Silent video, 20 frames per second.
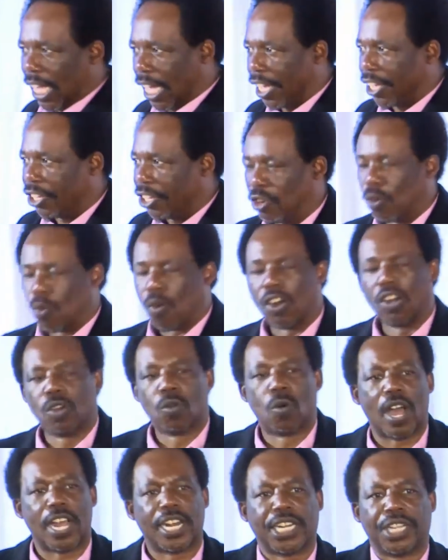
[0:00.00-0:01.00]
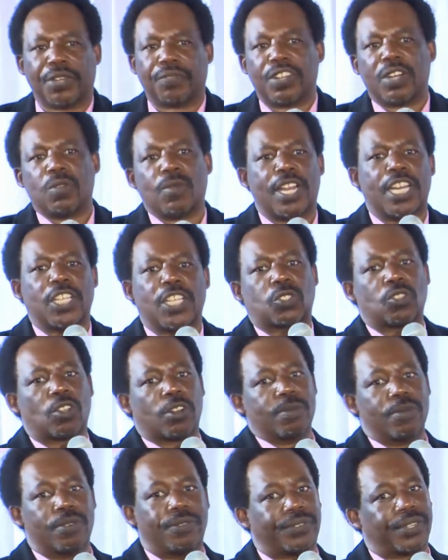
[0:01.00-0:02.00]
there. You won't worry even when it's
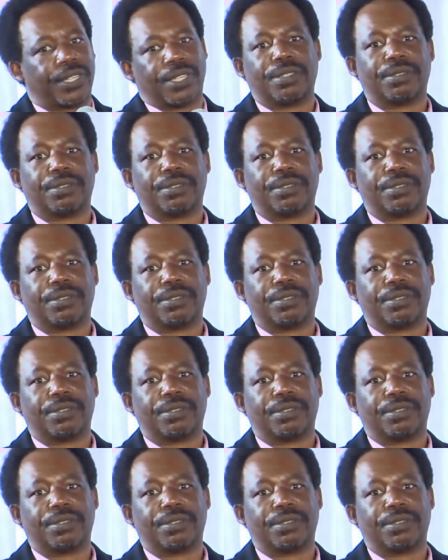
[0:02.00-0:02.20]
not moving.